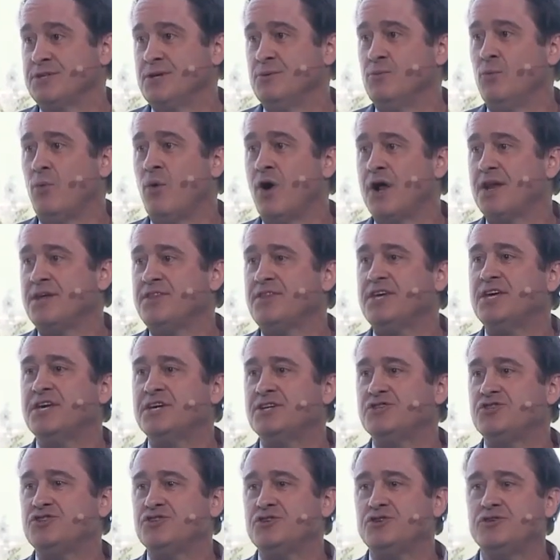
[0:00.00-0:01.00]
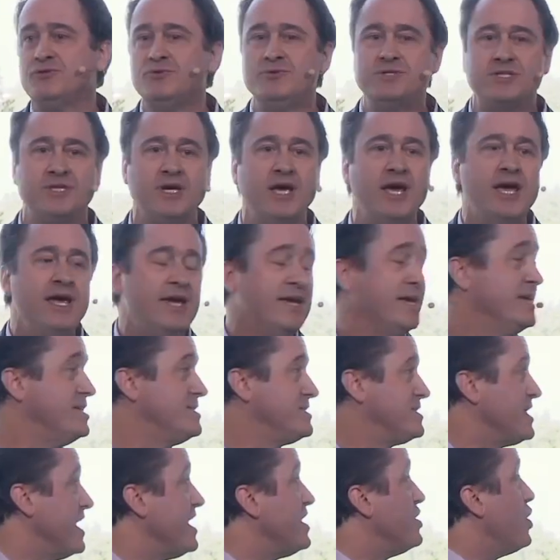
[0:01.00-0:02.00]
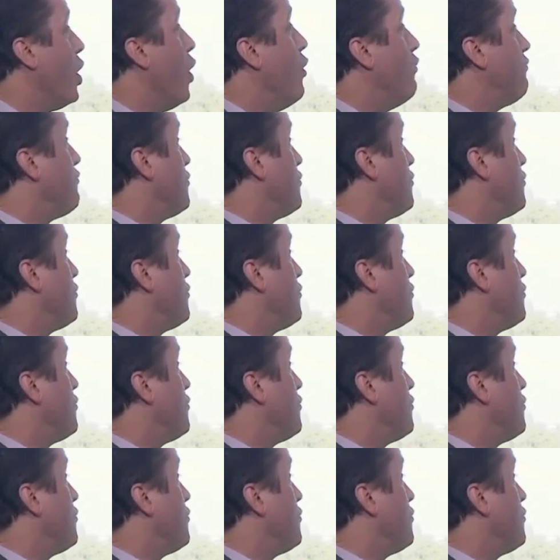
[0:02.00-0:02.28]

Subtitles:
And one of the issues is they go